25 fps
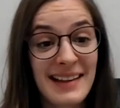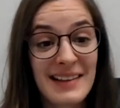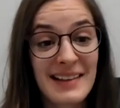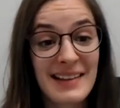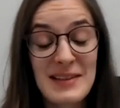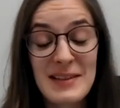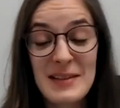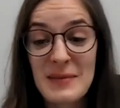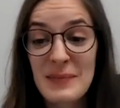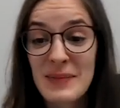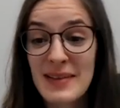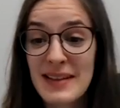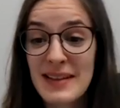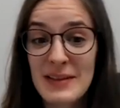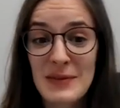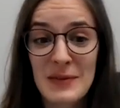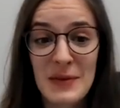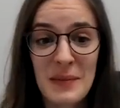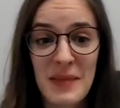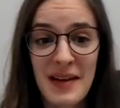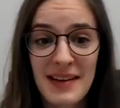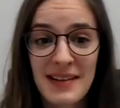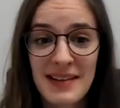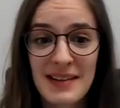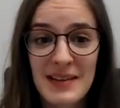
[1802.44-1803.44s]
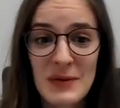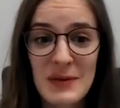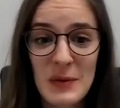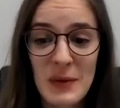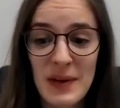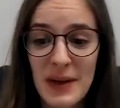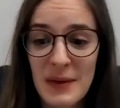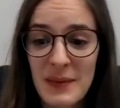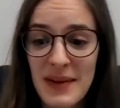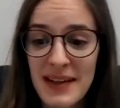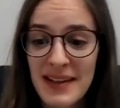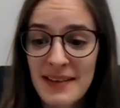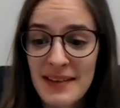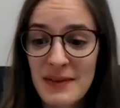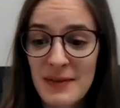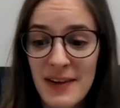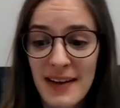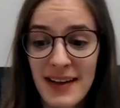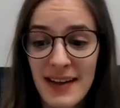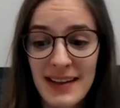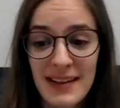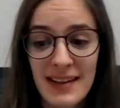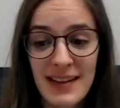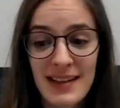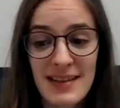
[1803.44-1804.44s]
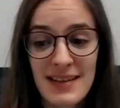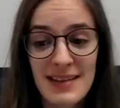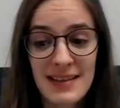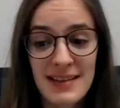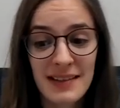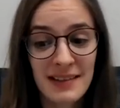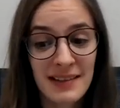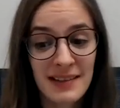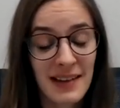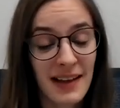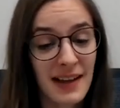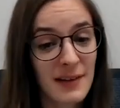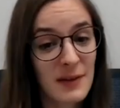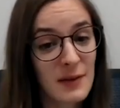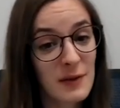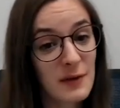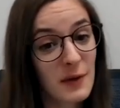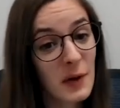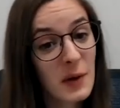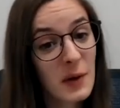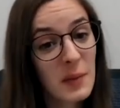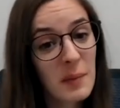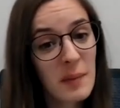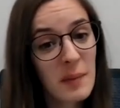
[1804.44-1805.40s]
could you please remind us where we can find this online for?